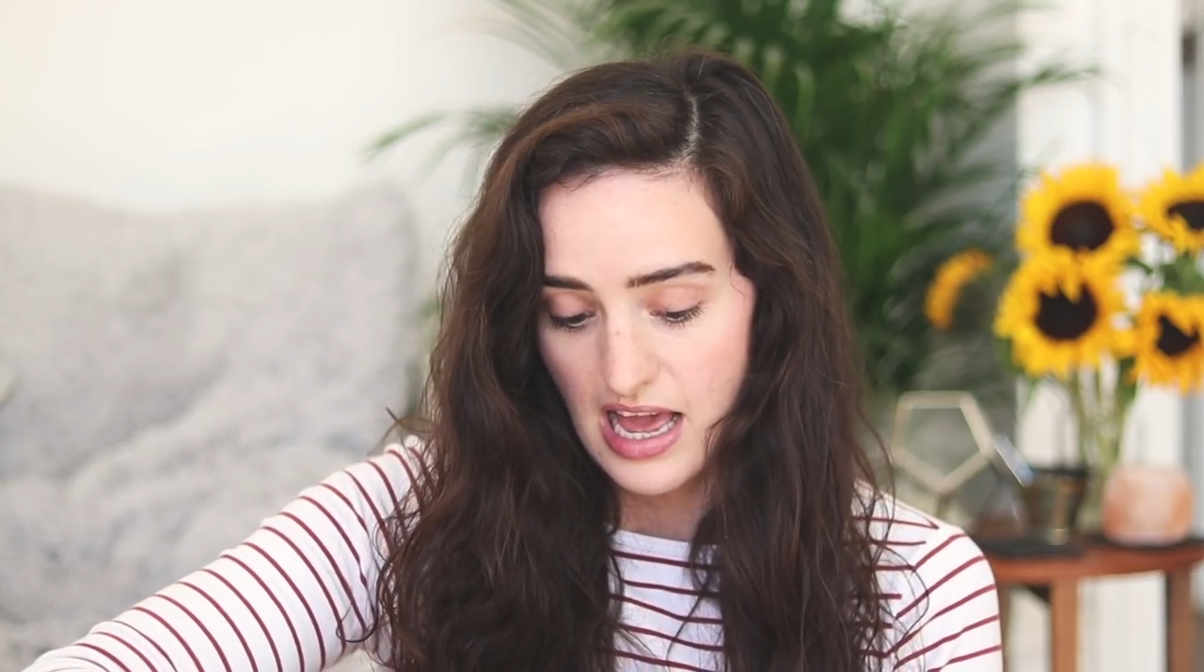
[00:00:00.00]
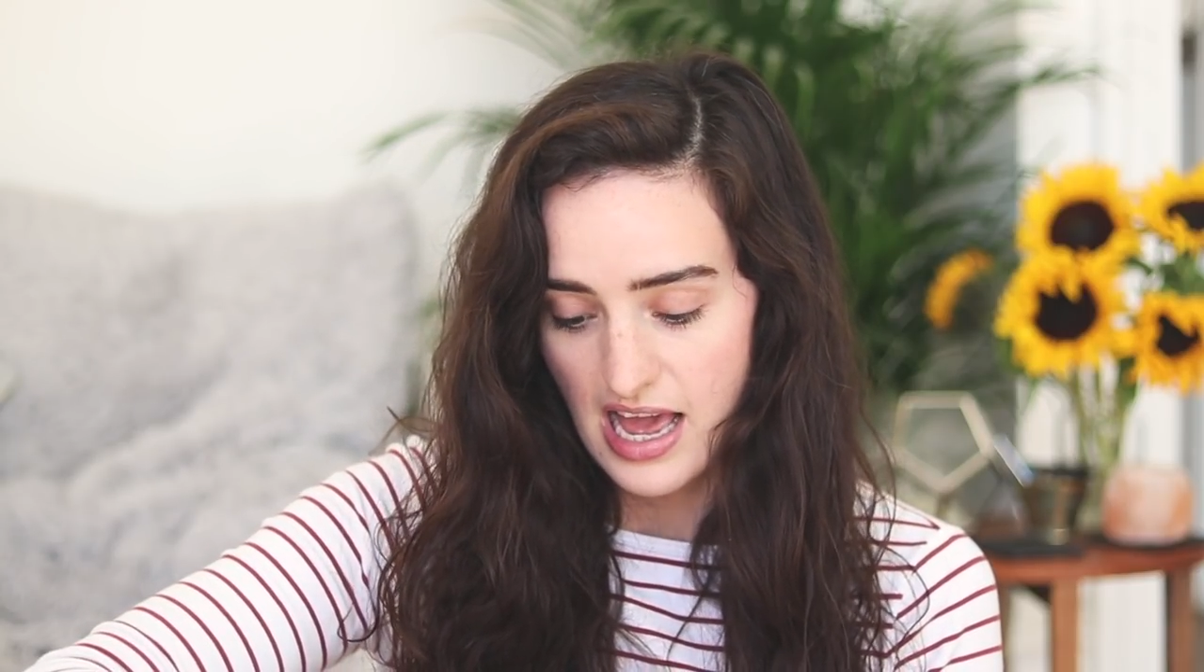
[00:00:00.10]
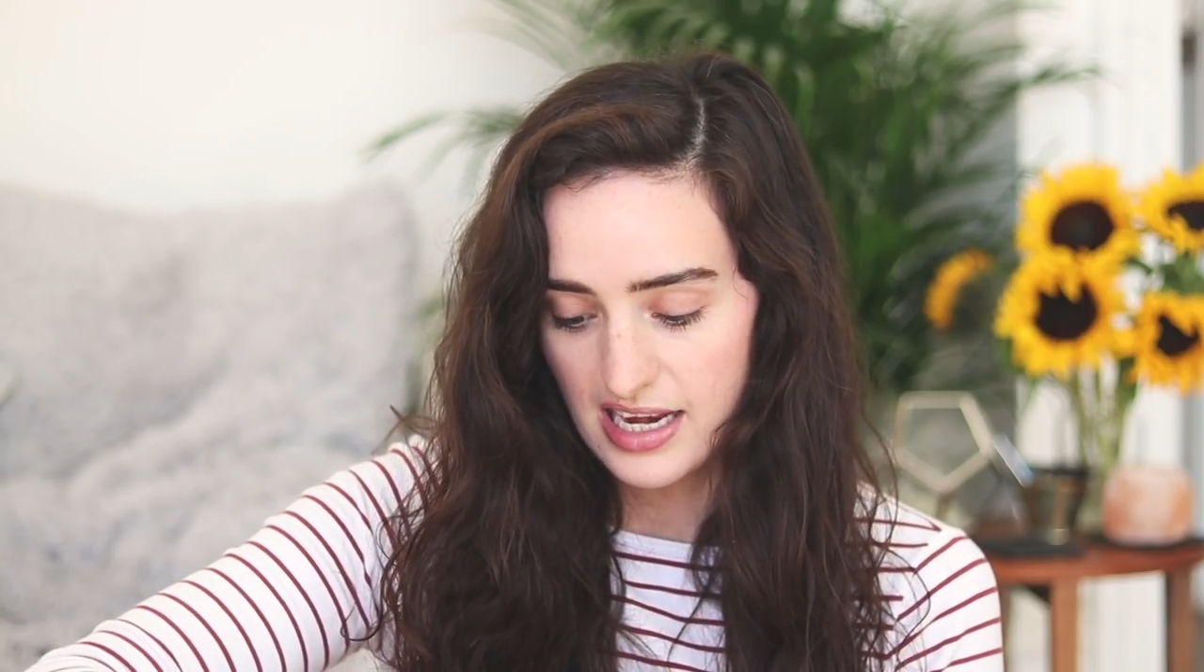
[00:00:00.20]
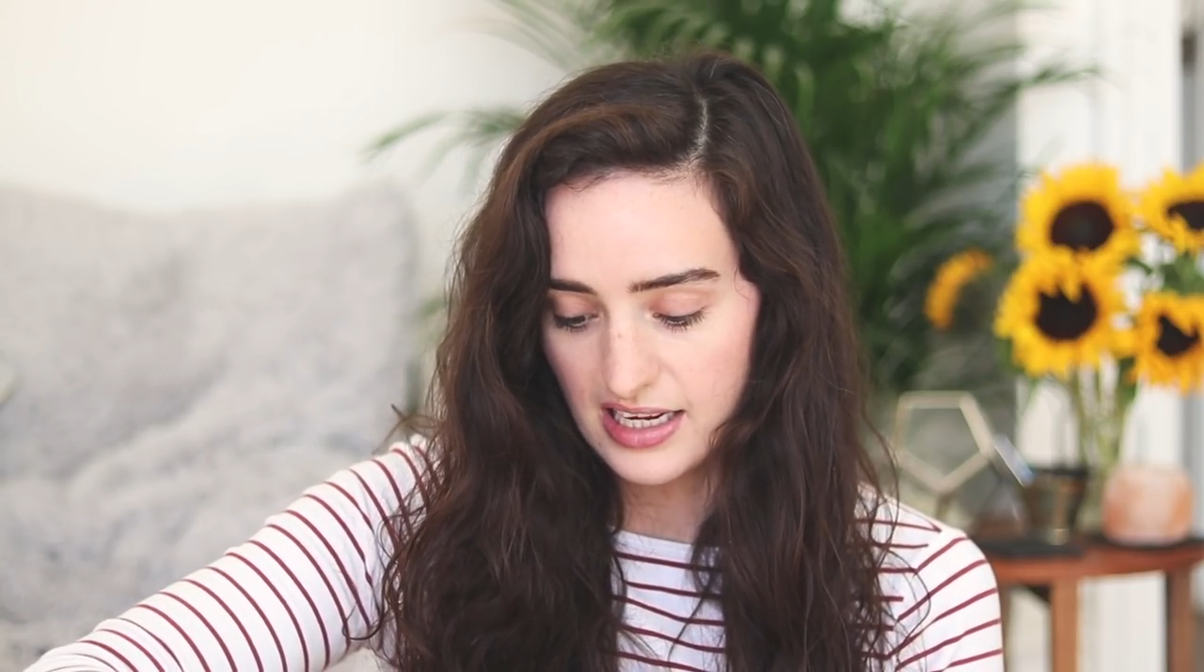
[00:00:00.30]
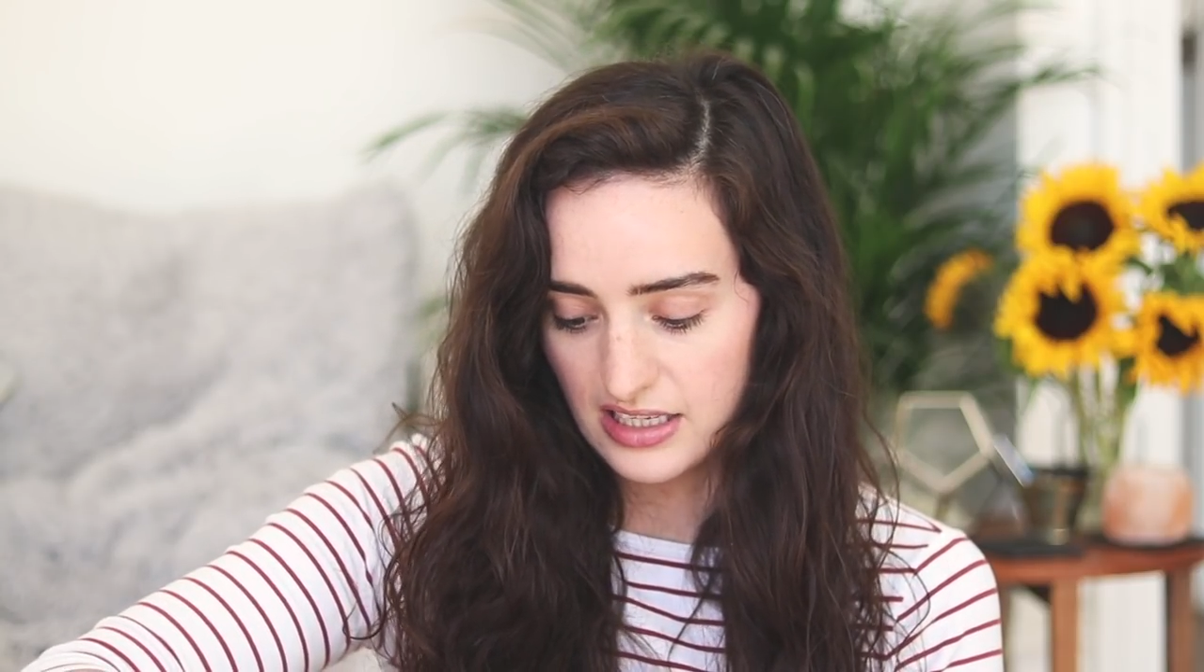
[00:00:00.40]

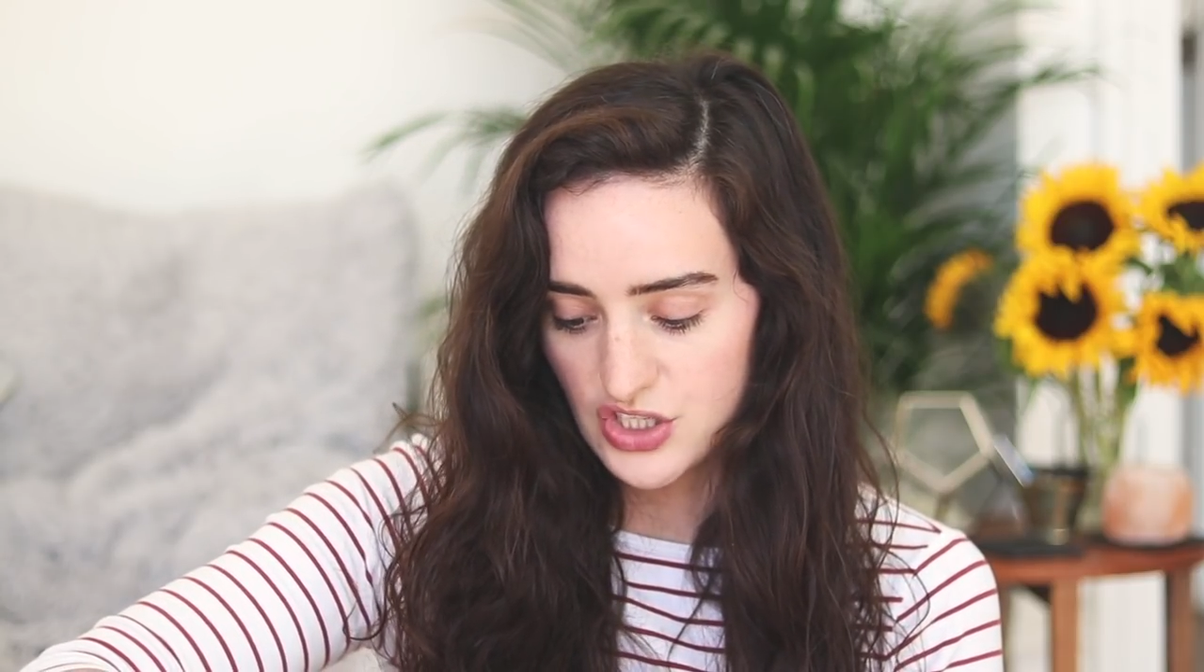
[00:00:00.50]
a little